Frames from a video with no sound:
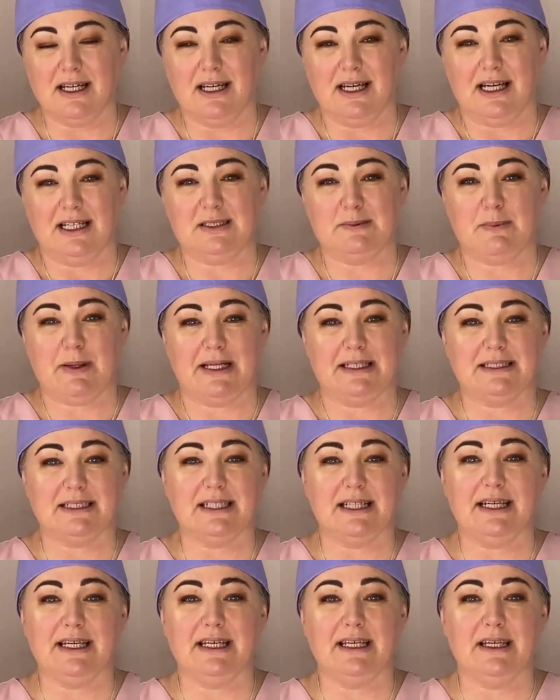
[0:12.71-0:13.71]
It's
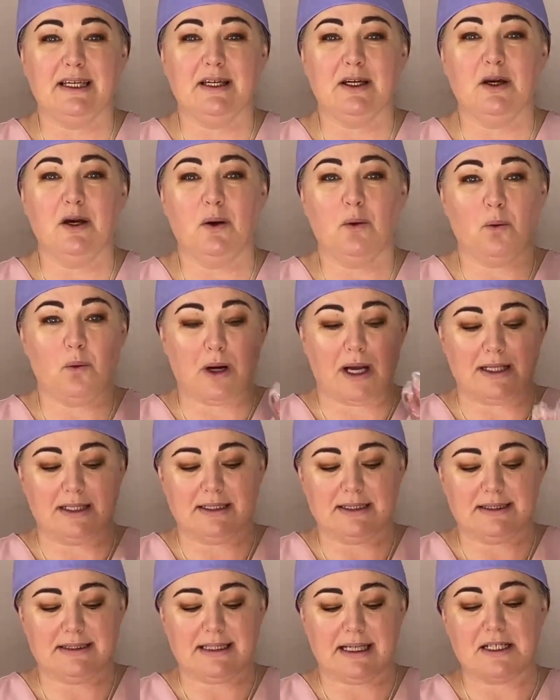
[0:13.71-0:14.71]
basically
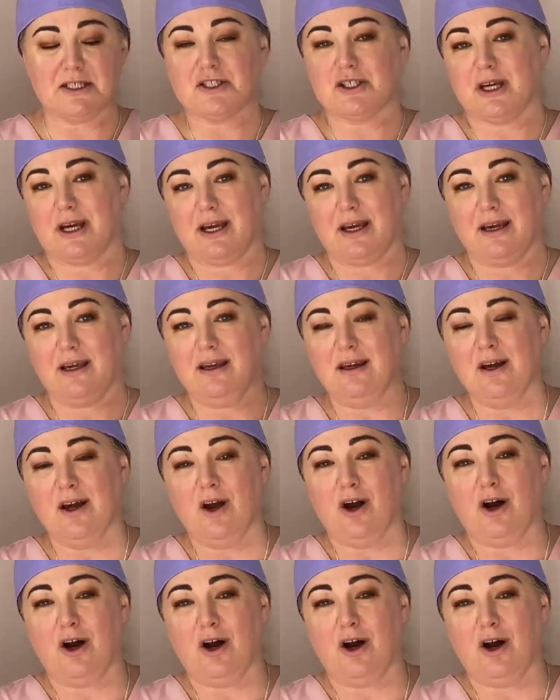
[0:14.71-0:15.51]
one sachet